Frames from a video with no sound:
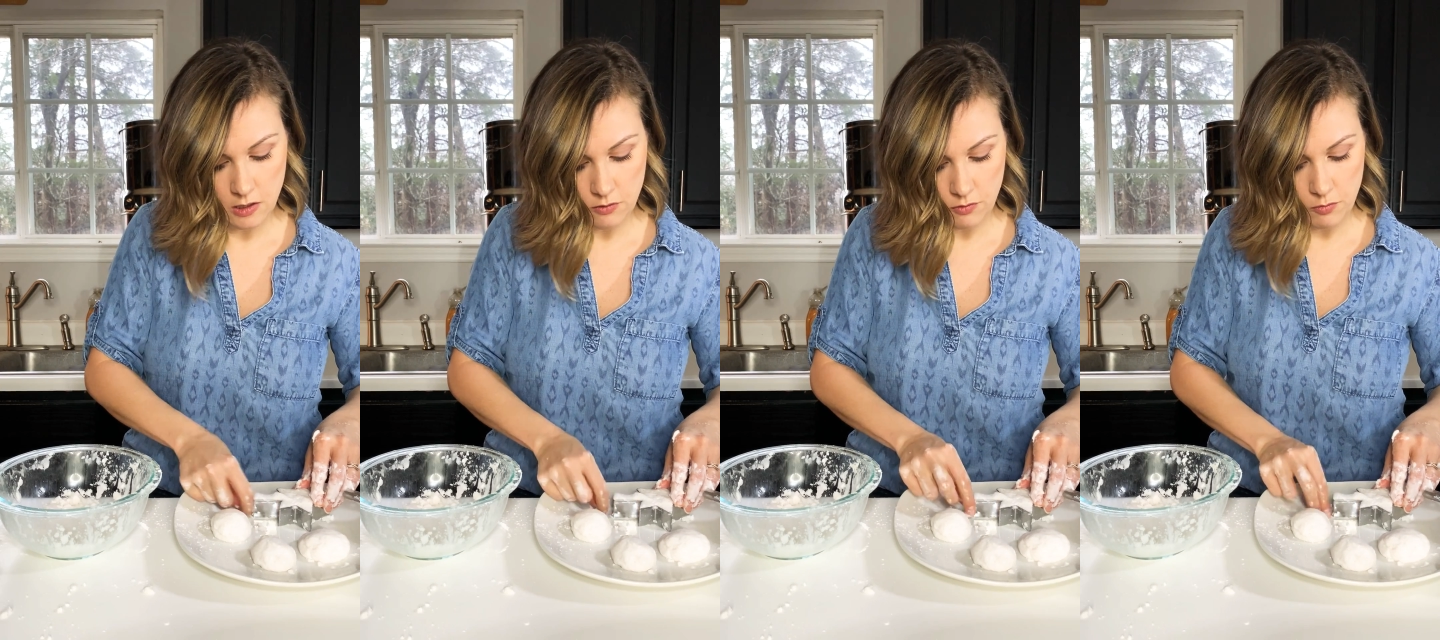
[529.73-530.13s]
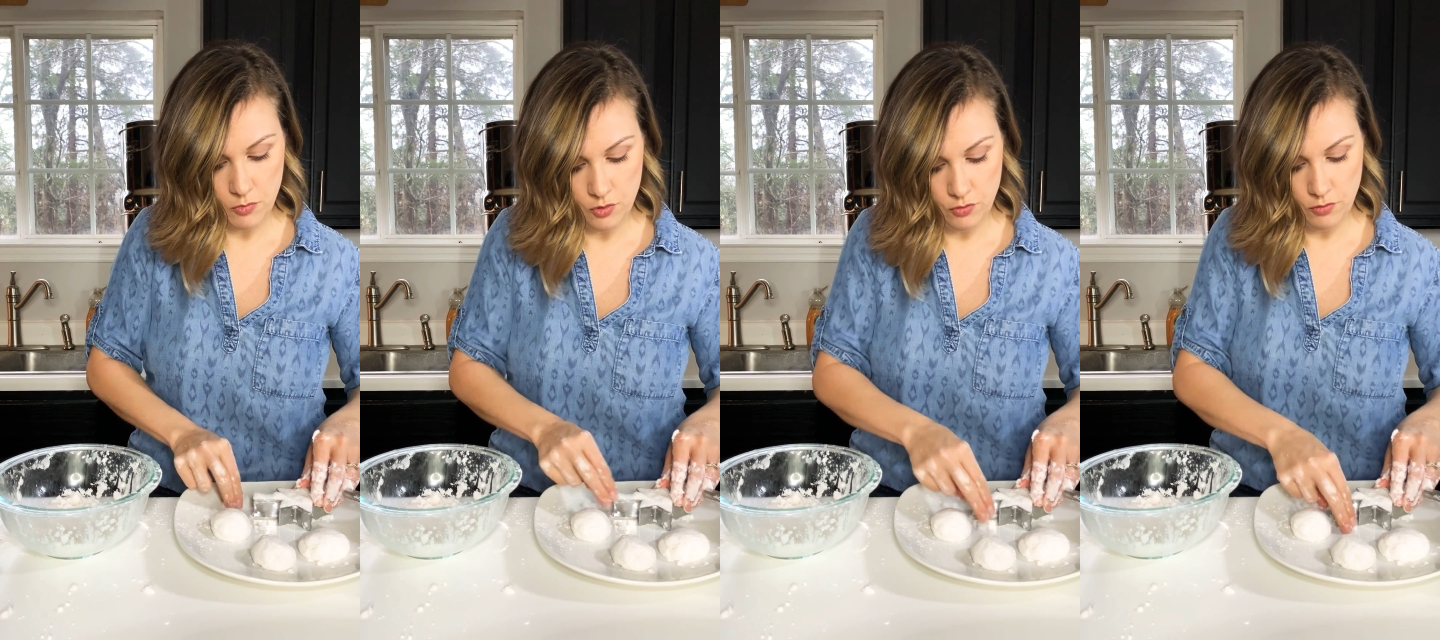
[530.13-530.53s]
And
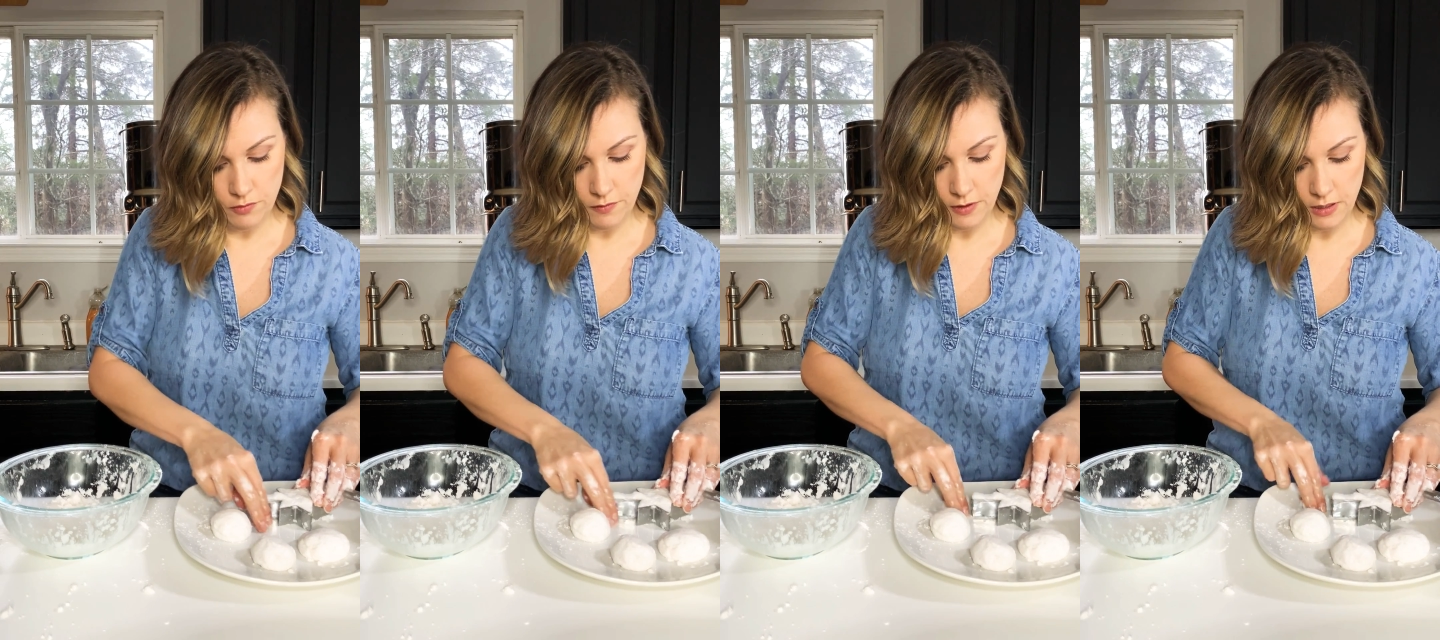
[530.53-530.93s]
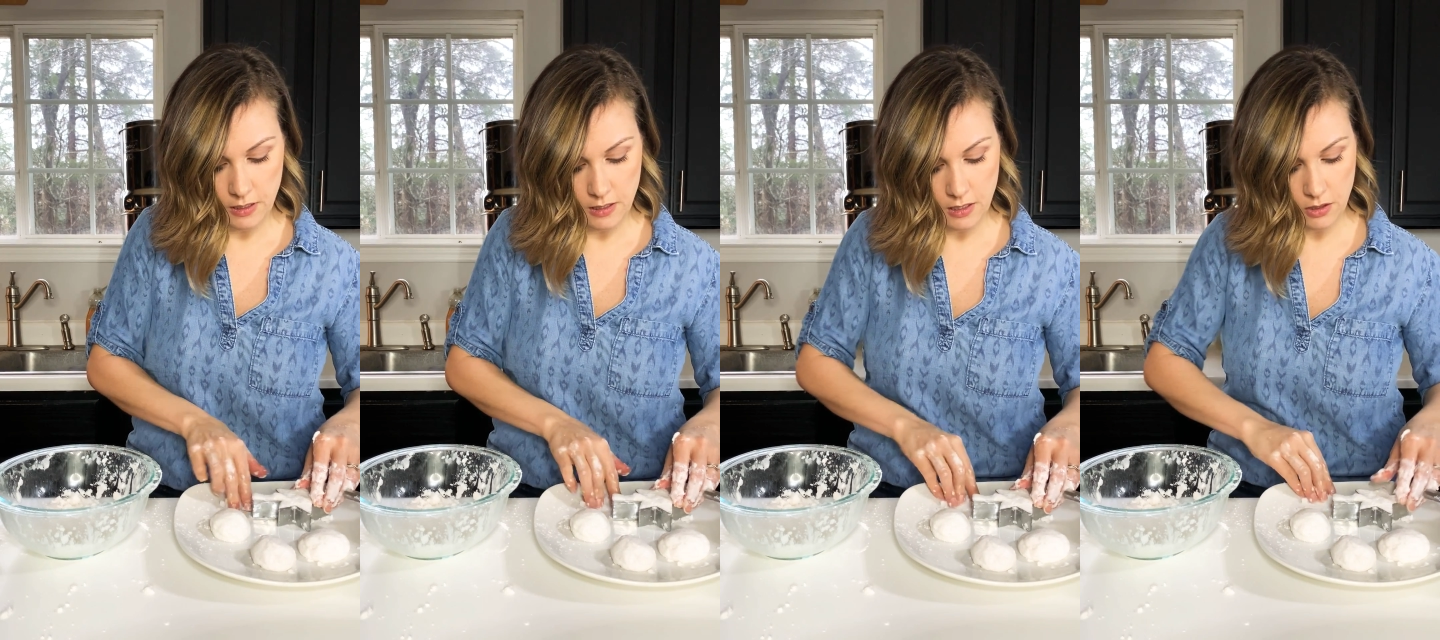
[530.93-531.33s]
remove
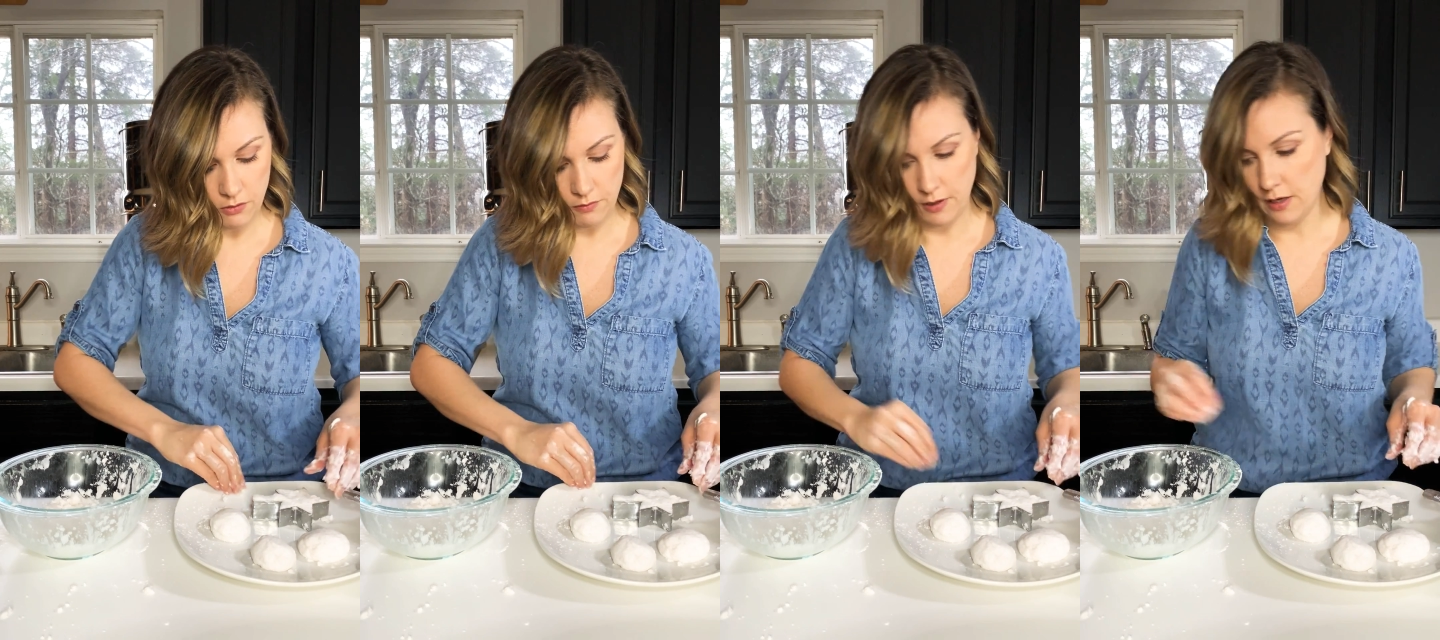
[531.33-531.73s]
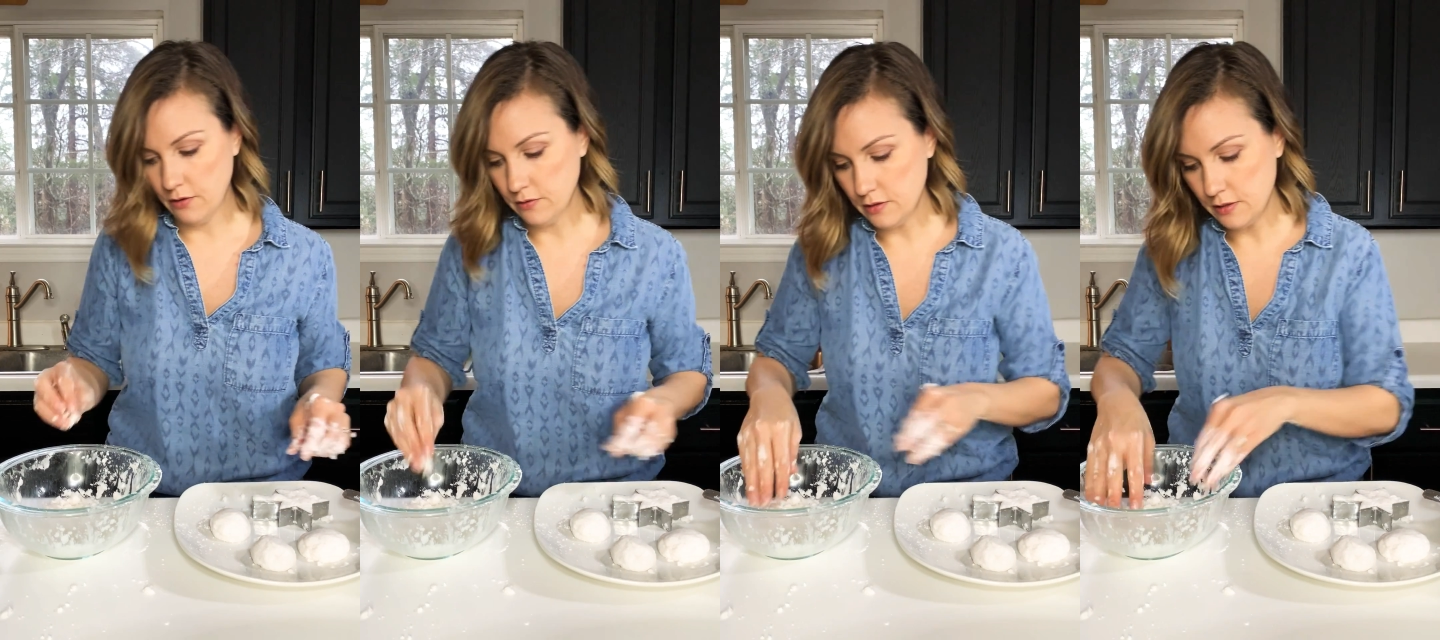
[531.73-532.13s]
anything
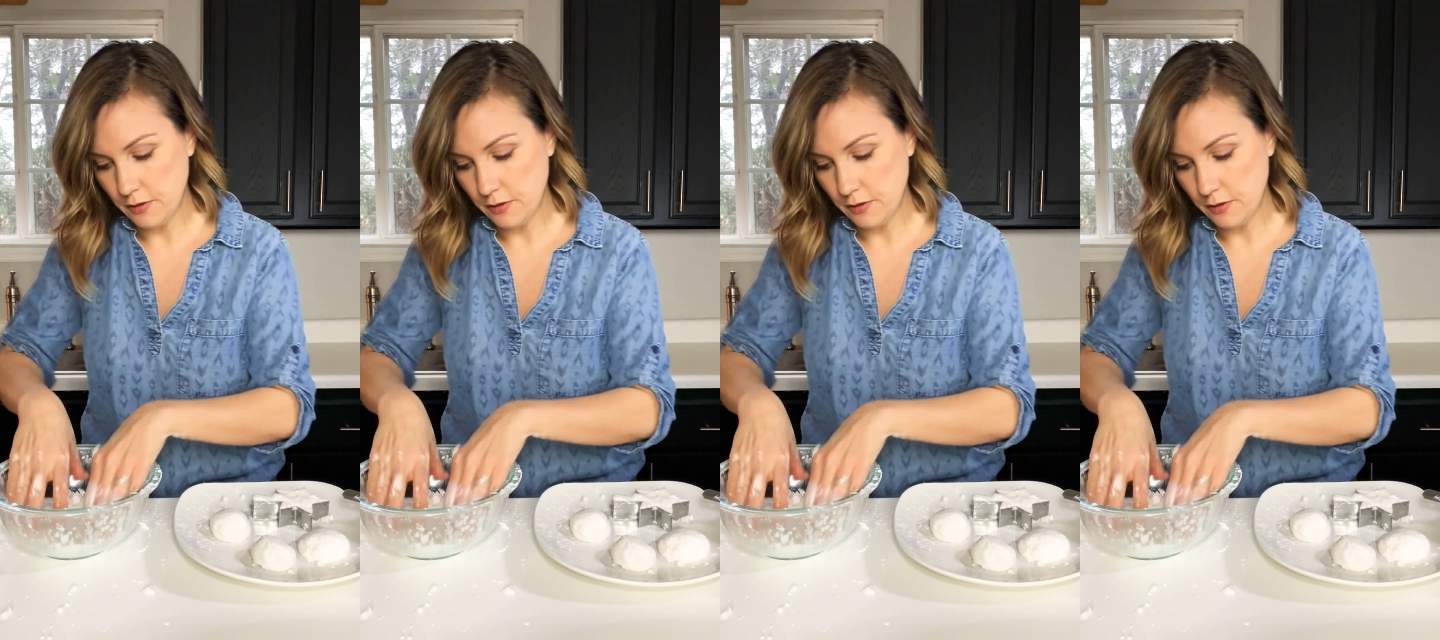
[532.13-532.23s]
around.